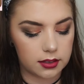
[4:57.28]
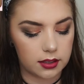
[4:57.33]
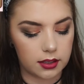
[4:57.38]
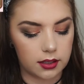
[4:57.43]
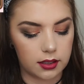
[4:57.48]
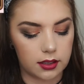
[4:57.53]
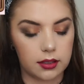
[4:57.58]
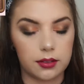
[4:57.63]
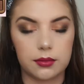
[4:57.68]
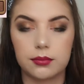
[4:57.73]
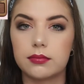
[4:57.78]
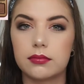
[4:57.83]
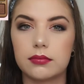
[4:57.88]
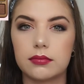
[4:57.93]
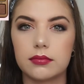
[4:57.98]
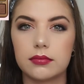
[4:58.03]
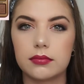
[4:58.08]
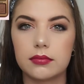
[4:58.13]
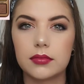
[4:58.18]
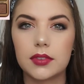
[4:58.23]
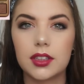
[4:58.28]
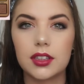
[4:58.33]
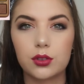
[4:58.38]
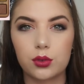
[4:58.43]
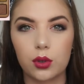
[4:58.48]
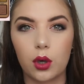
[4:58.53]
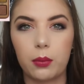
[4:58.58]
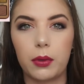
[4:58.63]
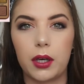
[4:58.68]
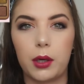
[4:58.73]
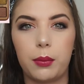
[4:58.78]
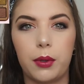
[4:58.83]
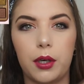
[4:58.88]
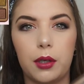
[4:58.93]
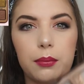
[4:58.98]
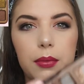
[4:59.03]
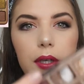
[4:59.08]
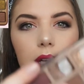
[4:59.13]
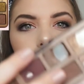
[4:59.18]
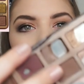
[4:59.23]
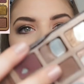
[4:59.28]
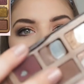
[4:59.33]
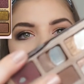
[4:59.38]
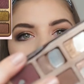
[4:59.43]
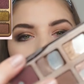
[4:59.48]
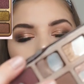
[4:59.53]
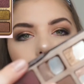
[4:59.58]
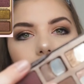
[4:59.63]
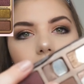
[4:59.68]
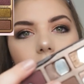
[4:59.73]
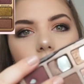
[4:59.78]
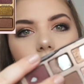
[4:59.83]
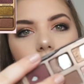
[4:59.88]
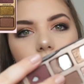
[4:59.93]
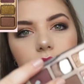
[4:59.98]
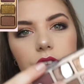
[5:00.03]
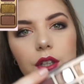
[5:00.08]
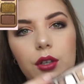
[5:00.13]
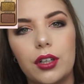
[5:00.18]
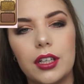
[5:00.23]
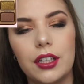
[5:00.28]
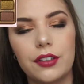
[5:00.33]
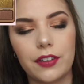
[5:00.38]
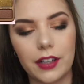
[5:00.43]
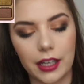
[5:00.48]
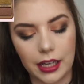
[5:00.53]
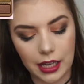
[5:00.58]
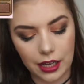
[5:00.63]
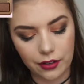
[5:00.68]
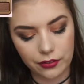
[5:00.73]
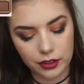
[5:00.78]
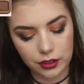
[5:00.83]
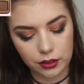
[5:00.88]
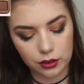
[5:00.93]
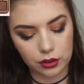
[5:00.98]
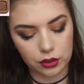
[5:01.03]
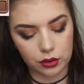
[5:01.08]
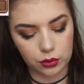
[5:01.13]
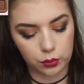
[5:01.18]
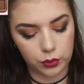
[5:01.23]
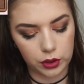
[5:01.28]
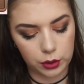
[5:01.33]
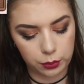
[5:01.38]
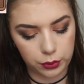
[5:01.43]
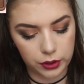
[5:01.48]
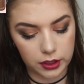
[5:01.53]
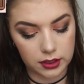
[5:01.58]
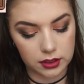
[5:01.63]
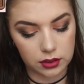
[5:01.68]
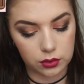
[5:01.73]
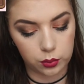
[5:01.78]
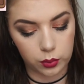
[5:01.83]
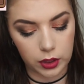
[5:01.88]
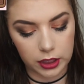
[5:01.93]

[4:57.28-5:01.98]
um, strawberry bonbon. So if I haven't repressed